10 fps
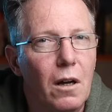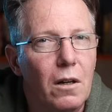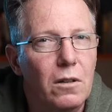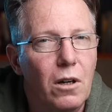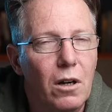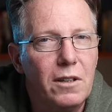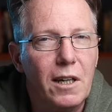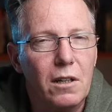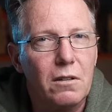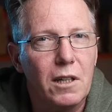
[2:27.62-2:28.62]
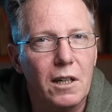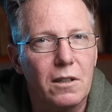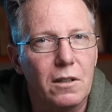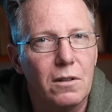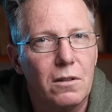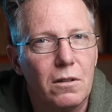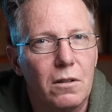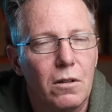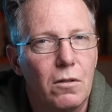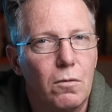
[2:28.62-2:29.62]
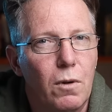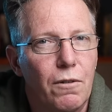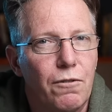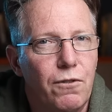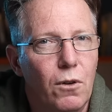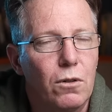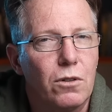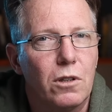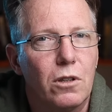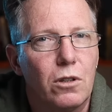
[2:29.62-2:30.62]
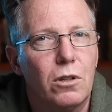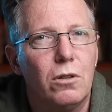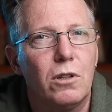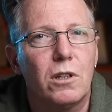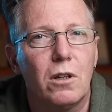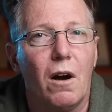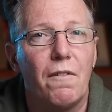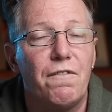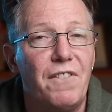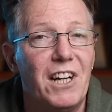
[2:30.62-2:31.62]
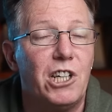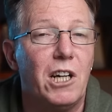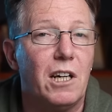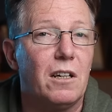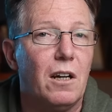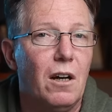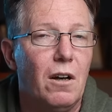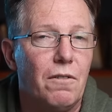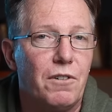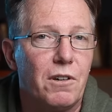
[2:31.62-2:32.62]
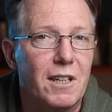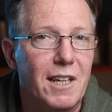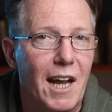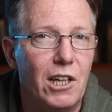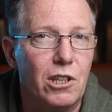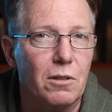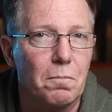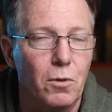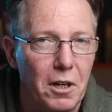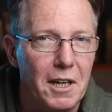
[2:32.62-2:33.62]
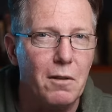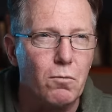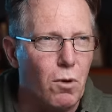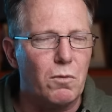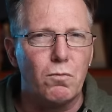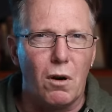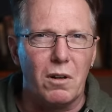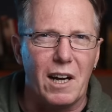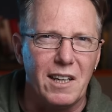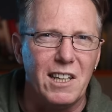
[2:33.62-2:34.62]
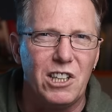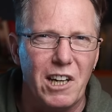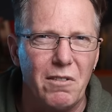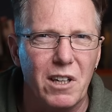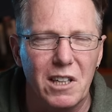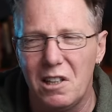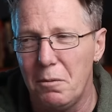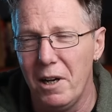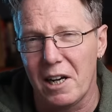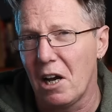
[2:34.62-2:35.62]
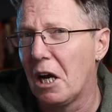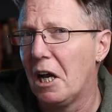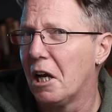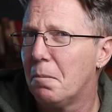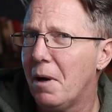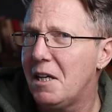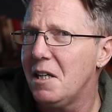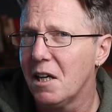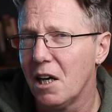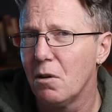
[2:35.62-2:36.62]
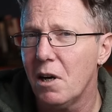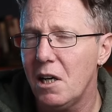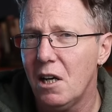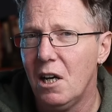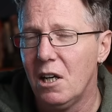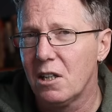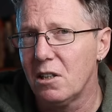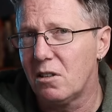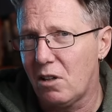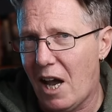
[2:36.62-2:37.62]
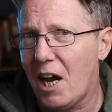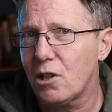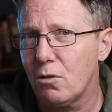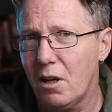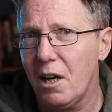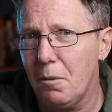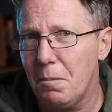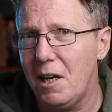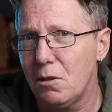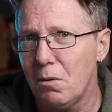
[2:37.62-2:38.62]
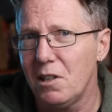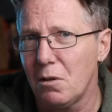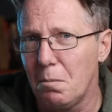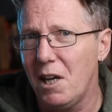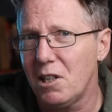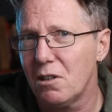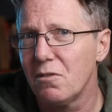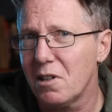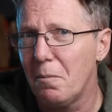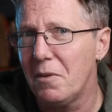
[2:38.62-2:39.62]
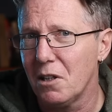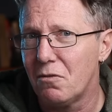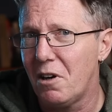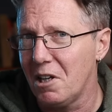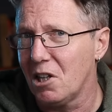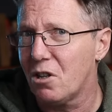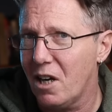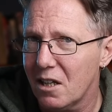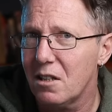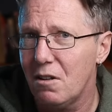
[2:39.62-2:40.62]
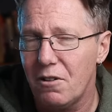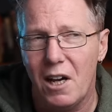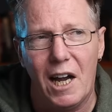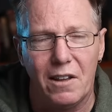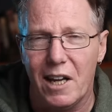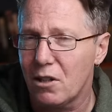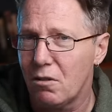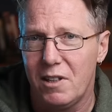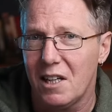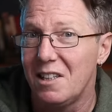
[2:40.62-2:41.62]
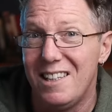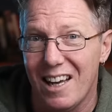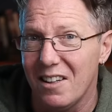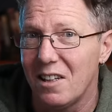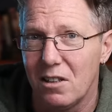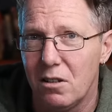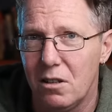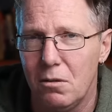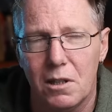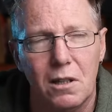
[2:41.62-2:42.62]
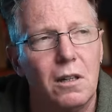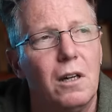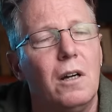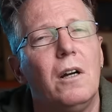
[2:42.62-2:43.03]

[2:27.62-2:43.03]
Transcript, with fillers: And content creators were forced to start fishing for attention. Not in a, what, what I think is generally considered to be like a clickbaity kind of way, because actual clickbait is when there's a picture of something that's very attractive and the actual video has nothing to do with it.